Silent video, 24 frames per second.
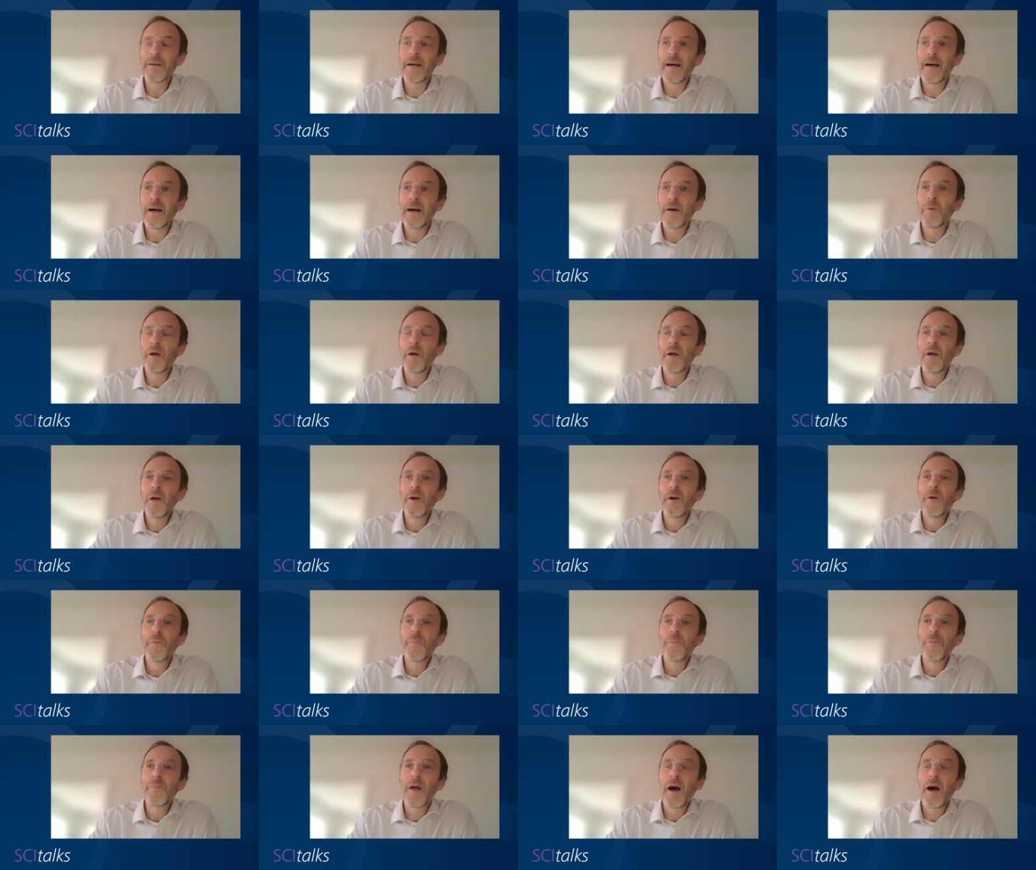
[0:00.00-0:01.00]

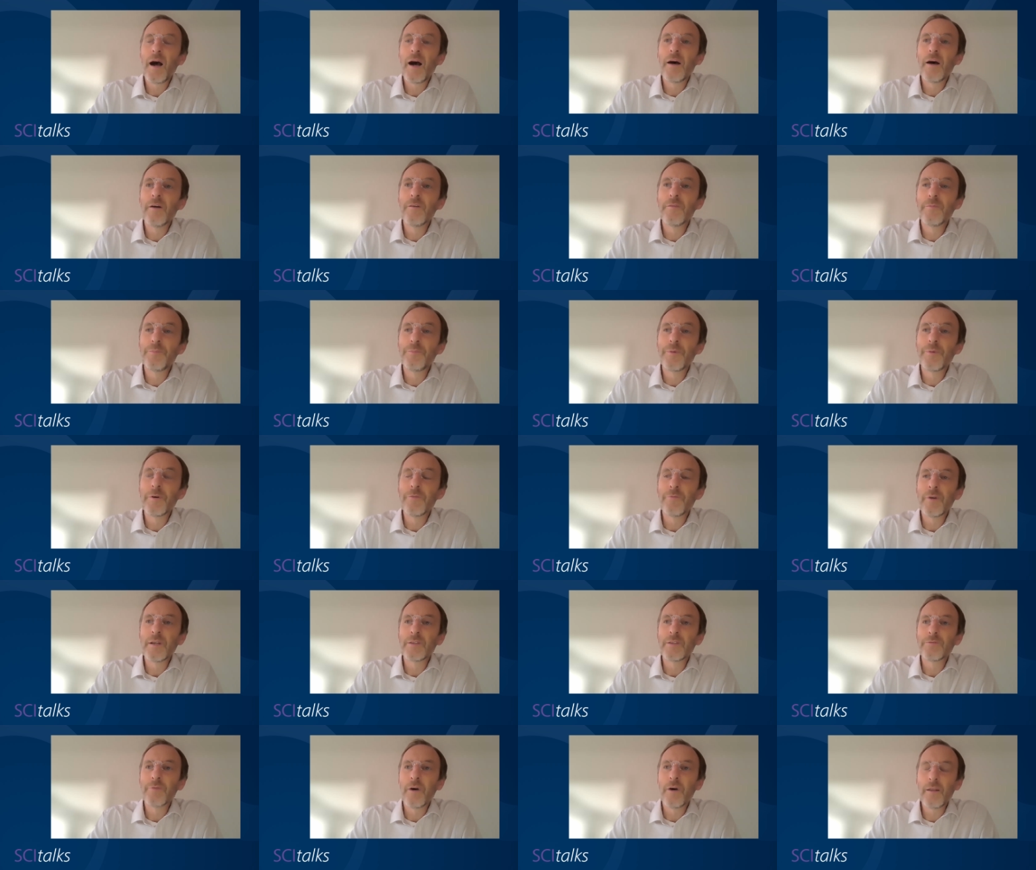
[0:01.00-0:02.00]
But
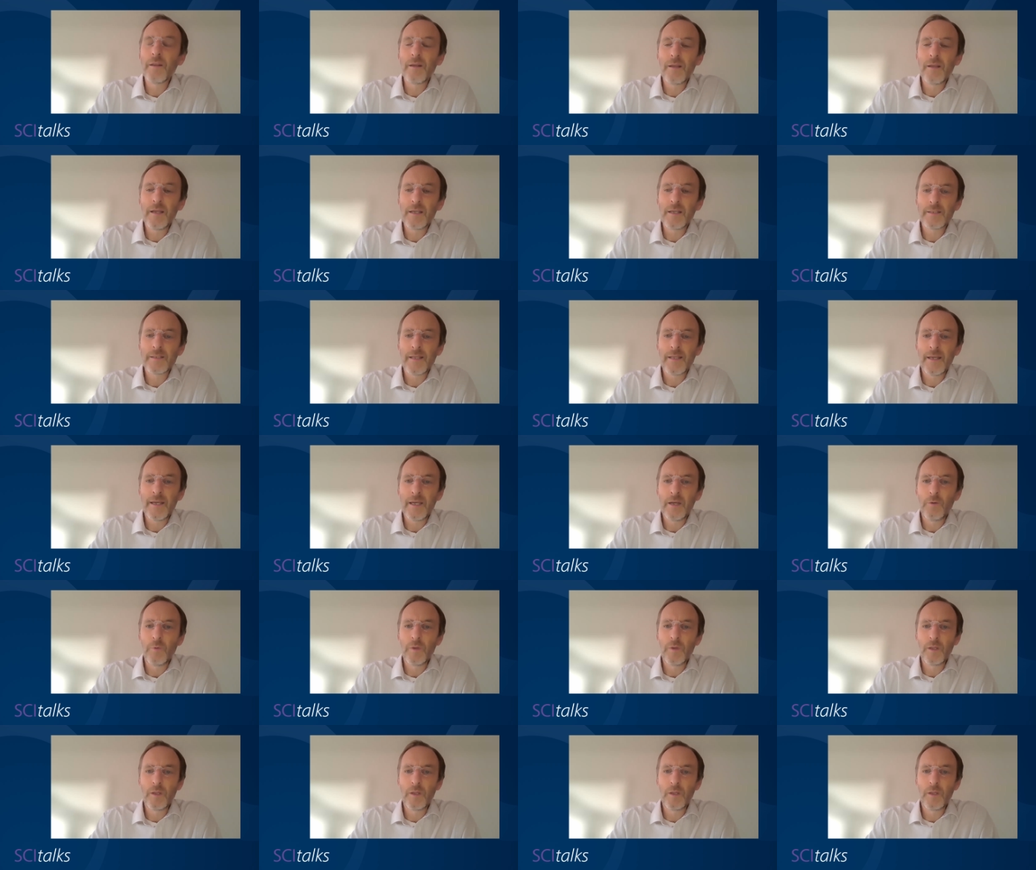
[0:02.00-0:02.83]
it's rather like saying,